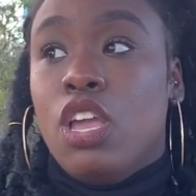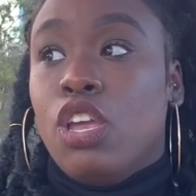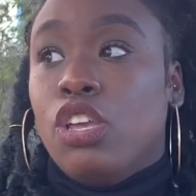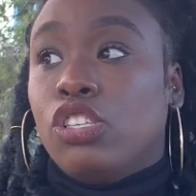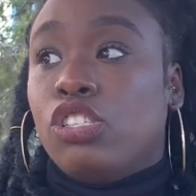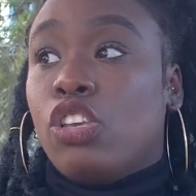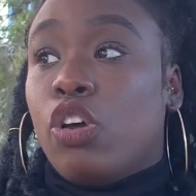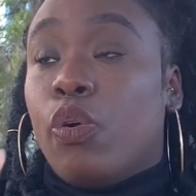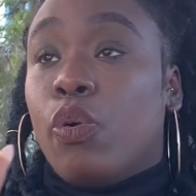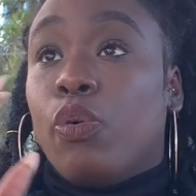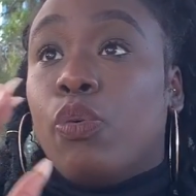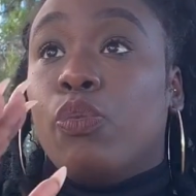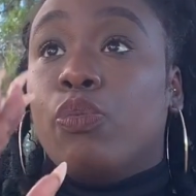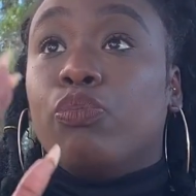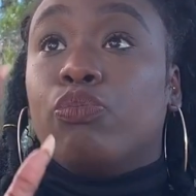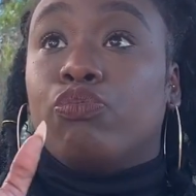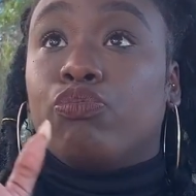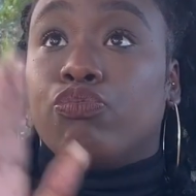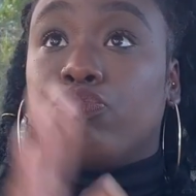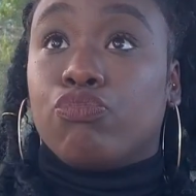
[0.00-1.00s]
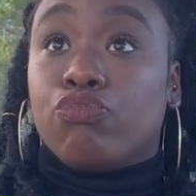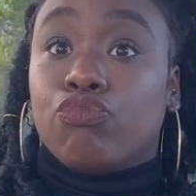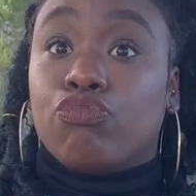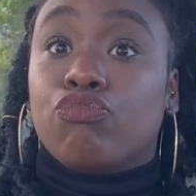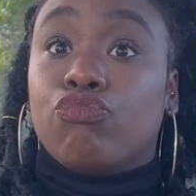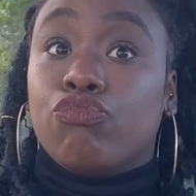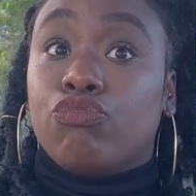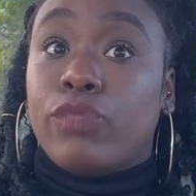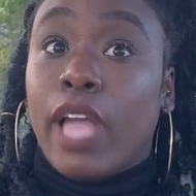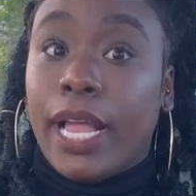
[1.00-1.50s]
So
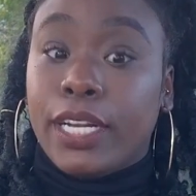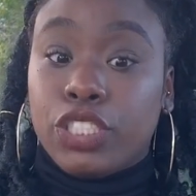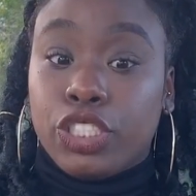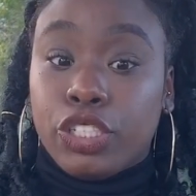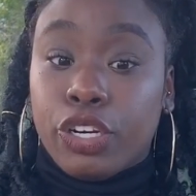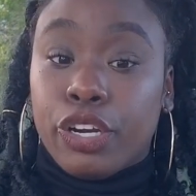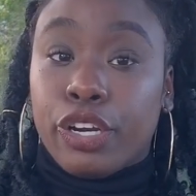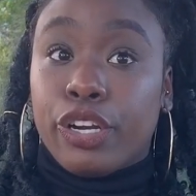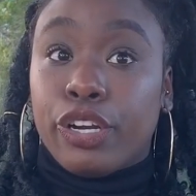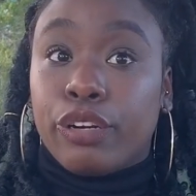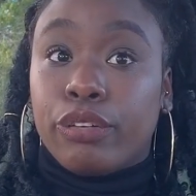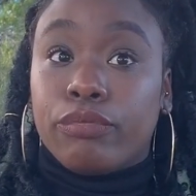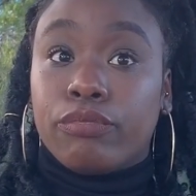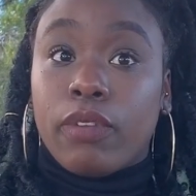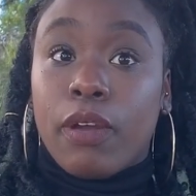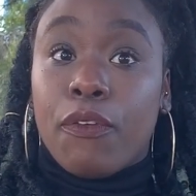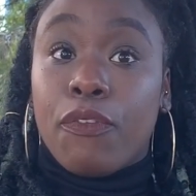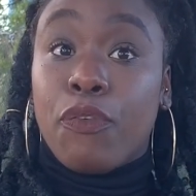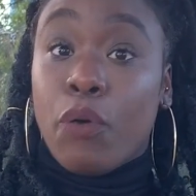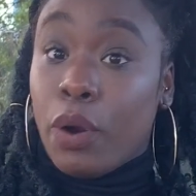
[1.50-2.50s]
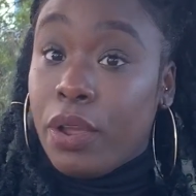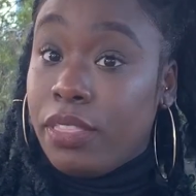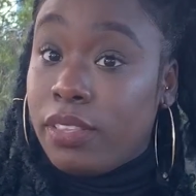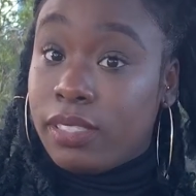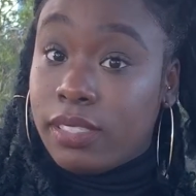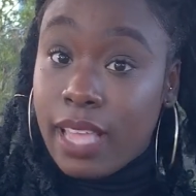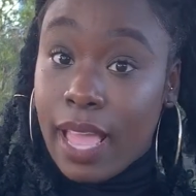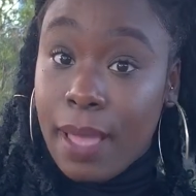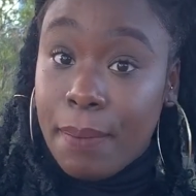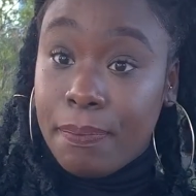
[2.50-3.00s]
that's your 4th
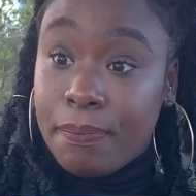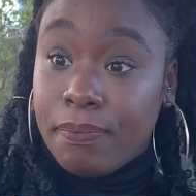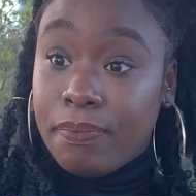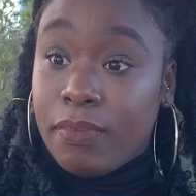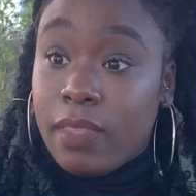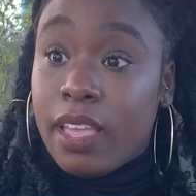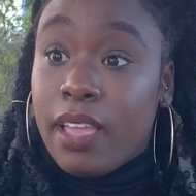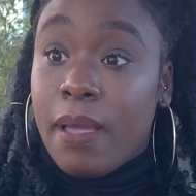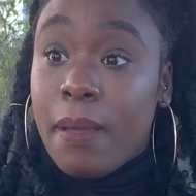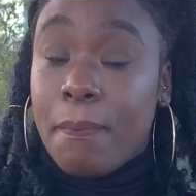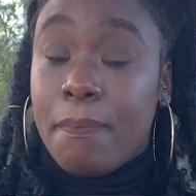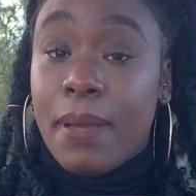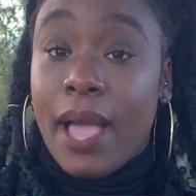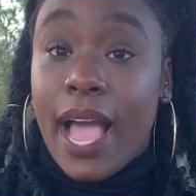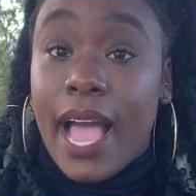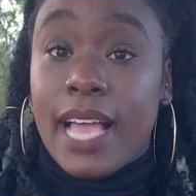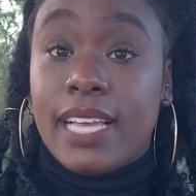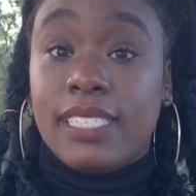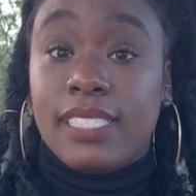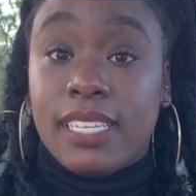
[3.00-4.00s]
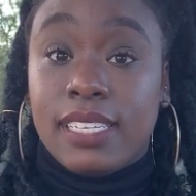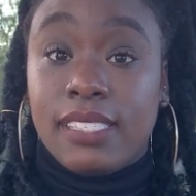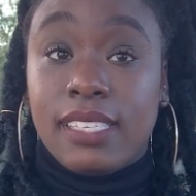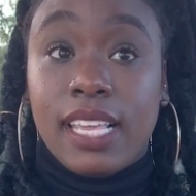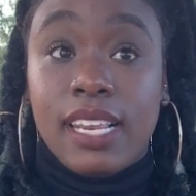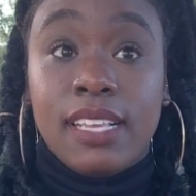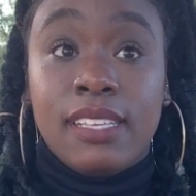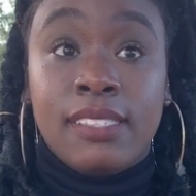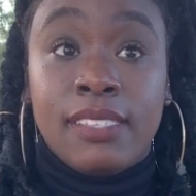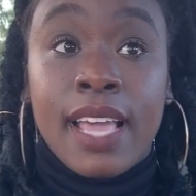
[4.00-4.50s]
step. Pass the
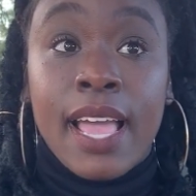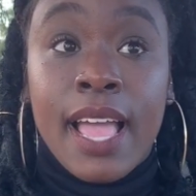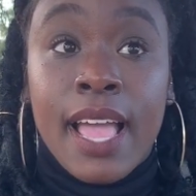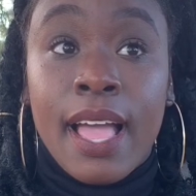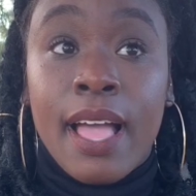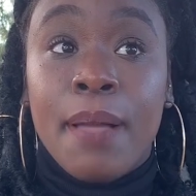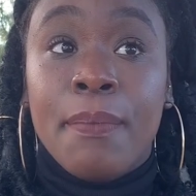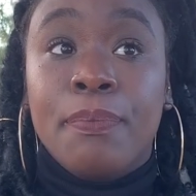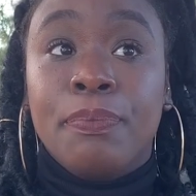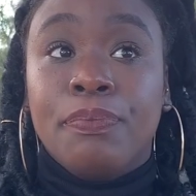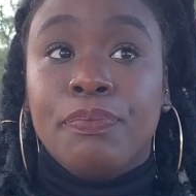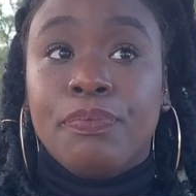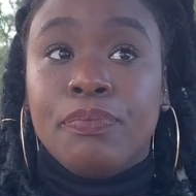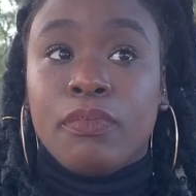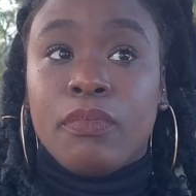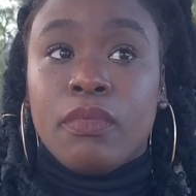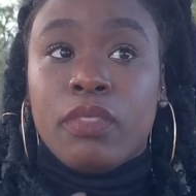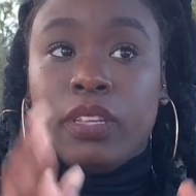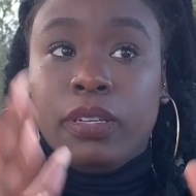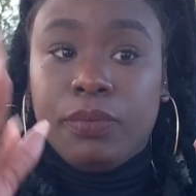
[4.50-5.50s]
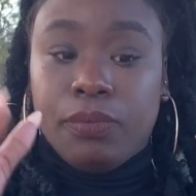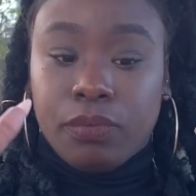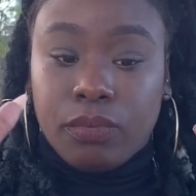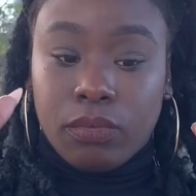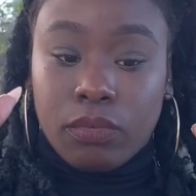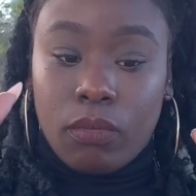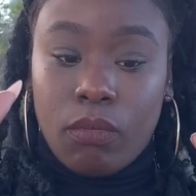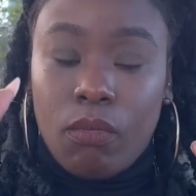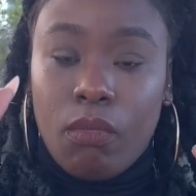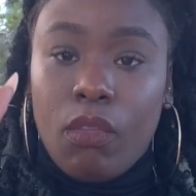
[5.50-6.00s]
state exam.
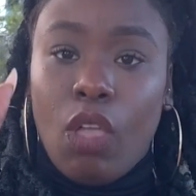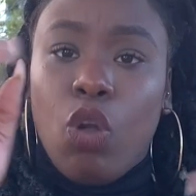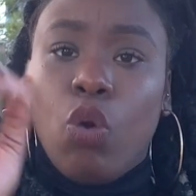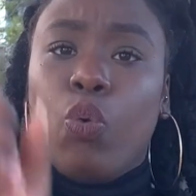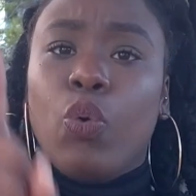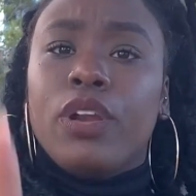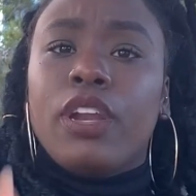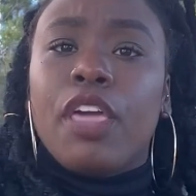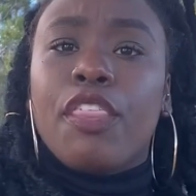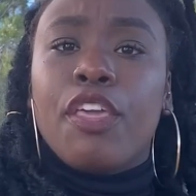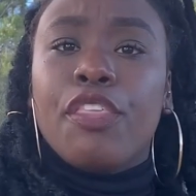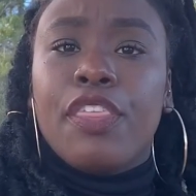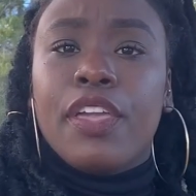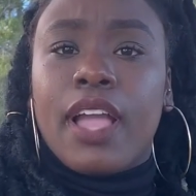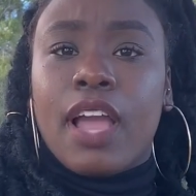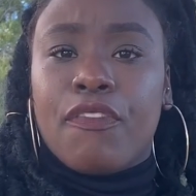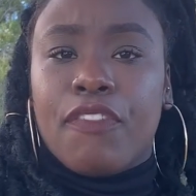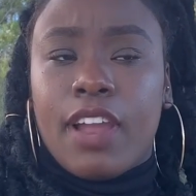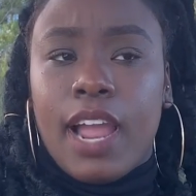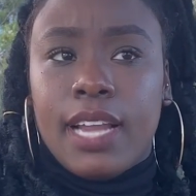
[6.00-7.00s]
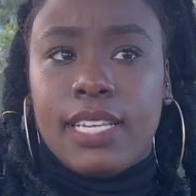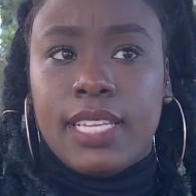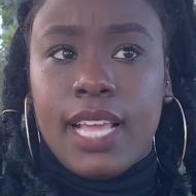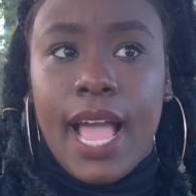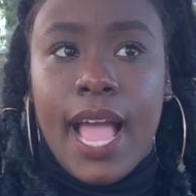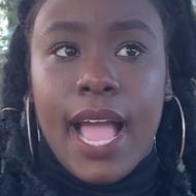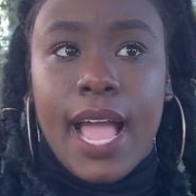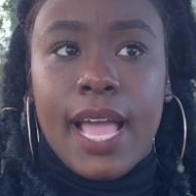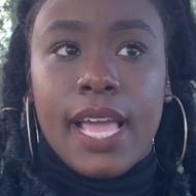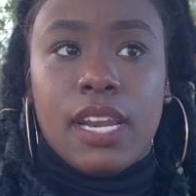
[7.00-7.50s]
Oh, another thing I forgot to
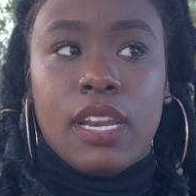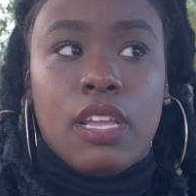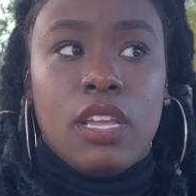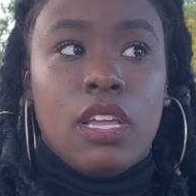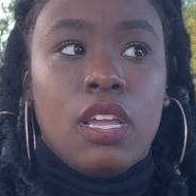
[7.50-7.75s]
add.